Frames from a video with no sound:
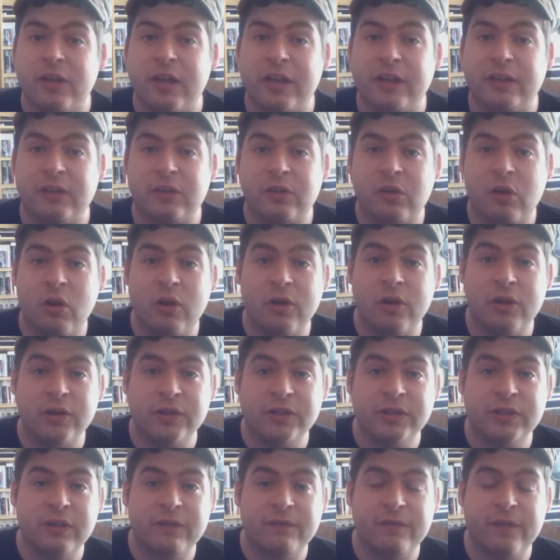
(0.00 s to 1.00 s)
At the
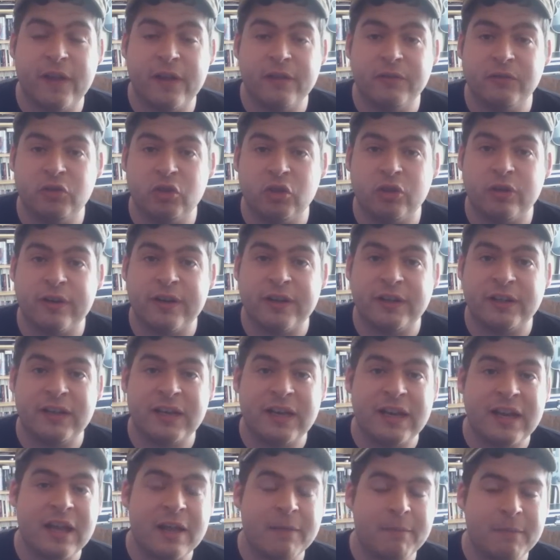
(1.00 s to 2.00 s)
course of um, during
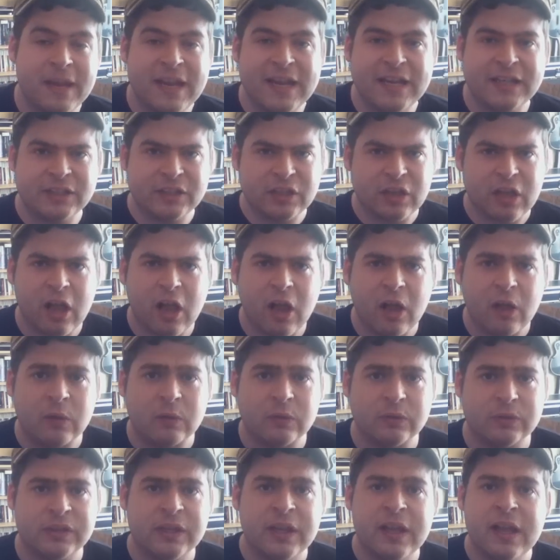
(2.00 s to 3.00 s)
the um, Easter
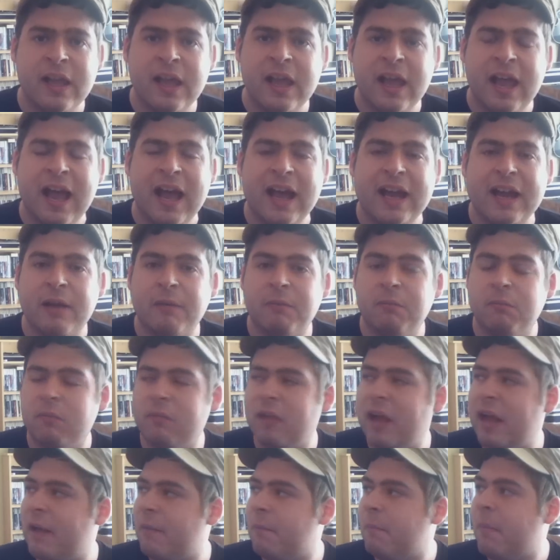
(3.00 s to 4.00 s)
hauls, and um,
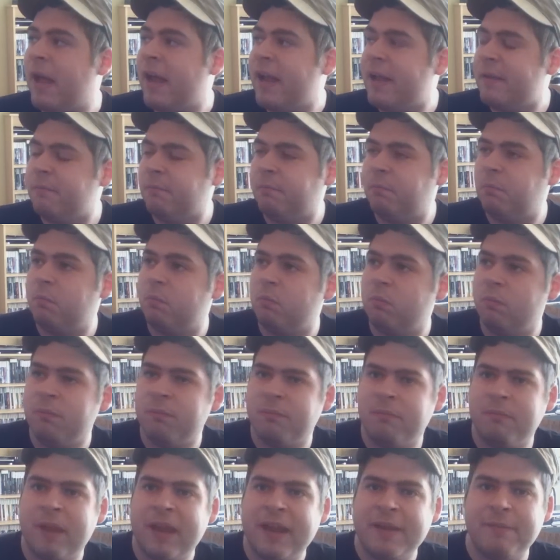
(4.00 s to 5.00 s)
I might
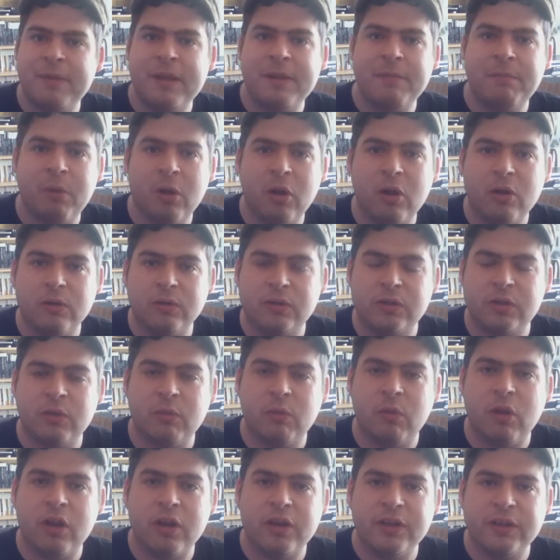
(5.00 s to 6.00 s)
maybe put
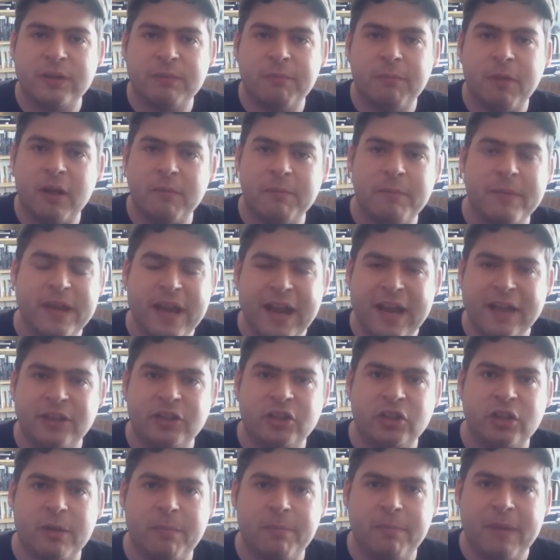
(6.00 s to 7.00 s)
towards on my
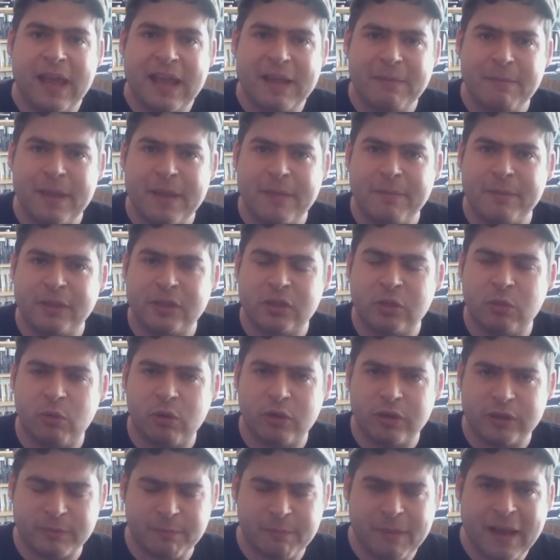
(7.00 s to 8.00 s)
next job pay maybe
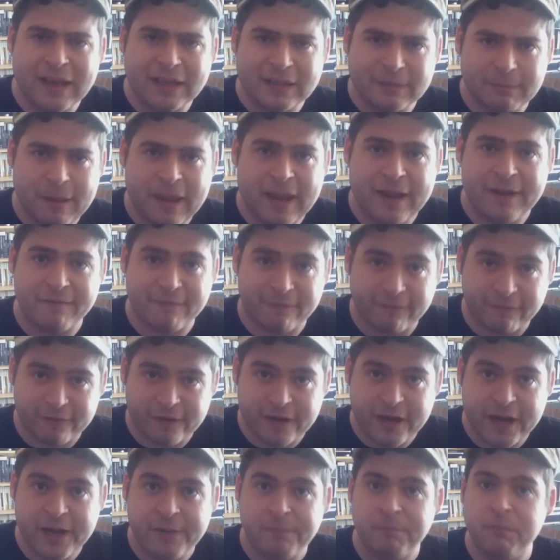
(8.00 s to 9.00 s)
towards Max Payne
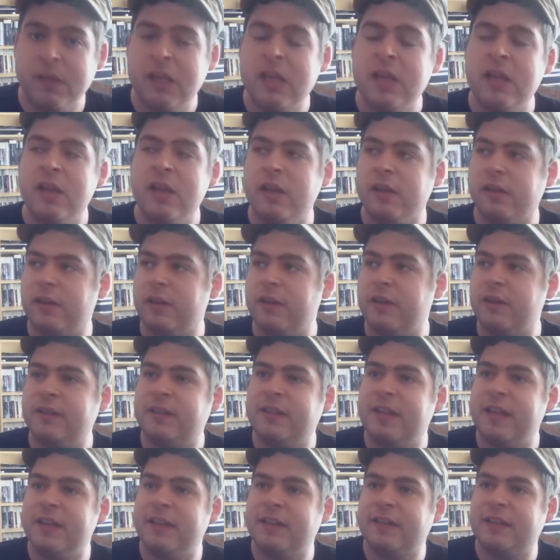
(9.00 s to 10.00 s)
three,
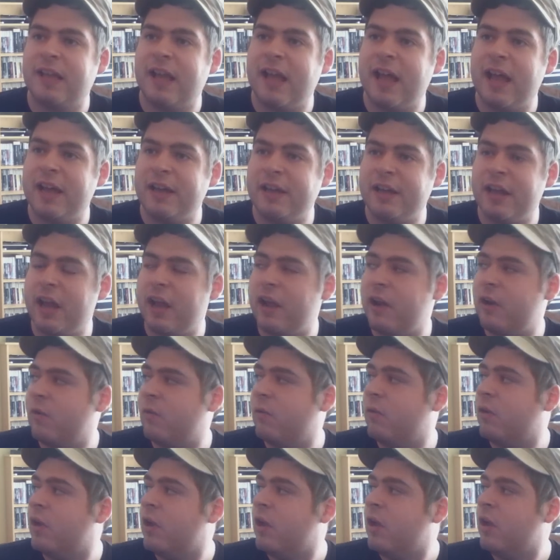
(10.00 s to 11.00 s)
because since I
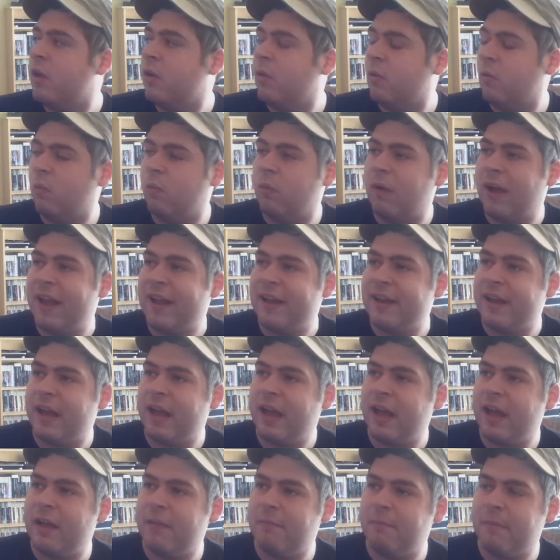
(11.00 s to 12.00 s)
know when
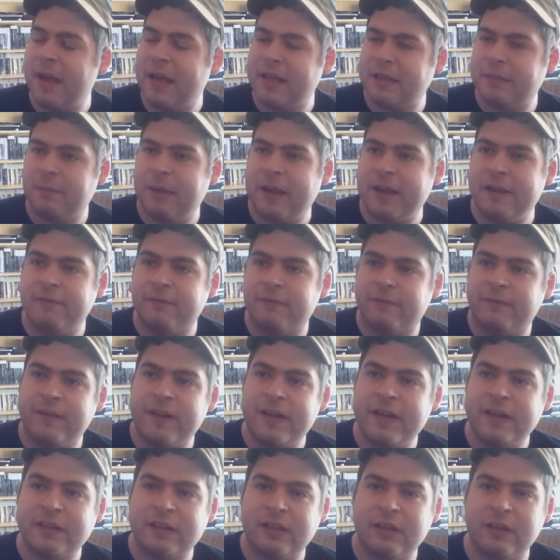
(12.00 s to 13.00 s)
um, Max Payne
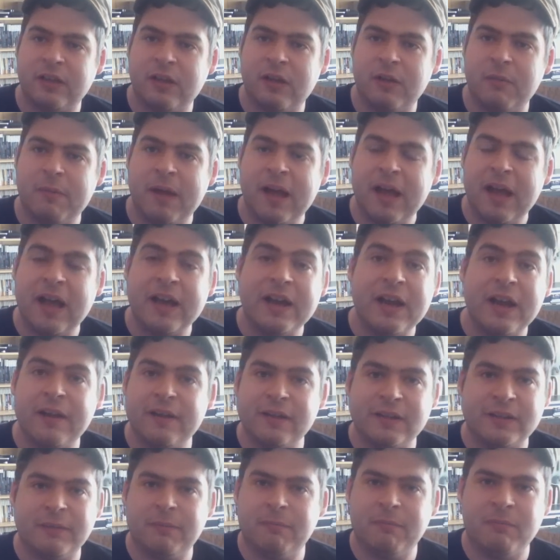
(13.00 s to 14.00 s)
three is going to come out, I know
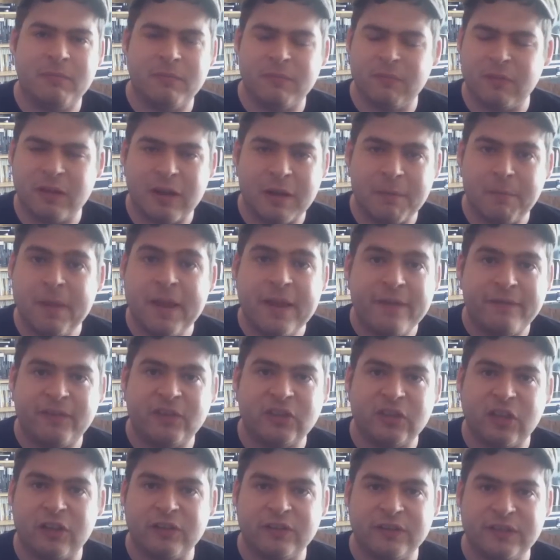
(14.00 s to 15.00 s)
it's a bit of
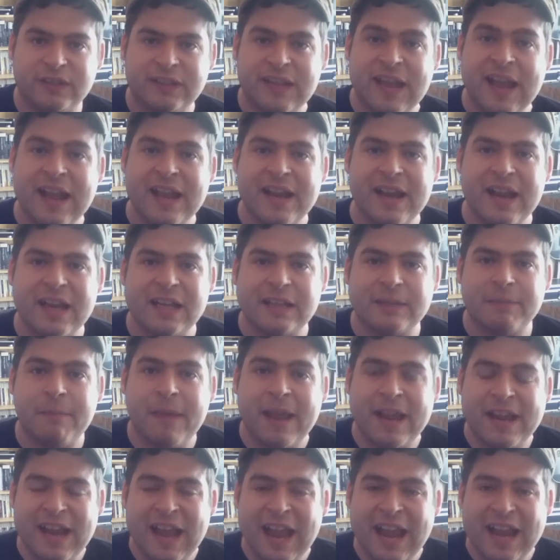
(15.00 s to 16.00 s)
a long day, and that's
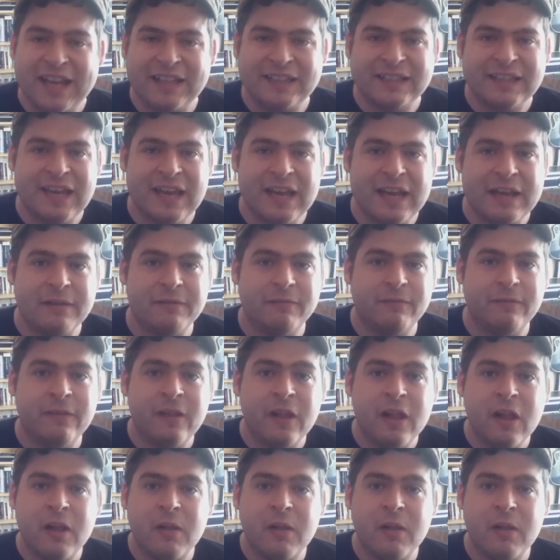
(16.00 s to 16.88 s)
May eighteenth.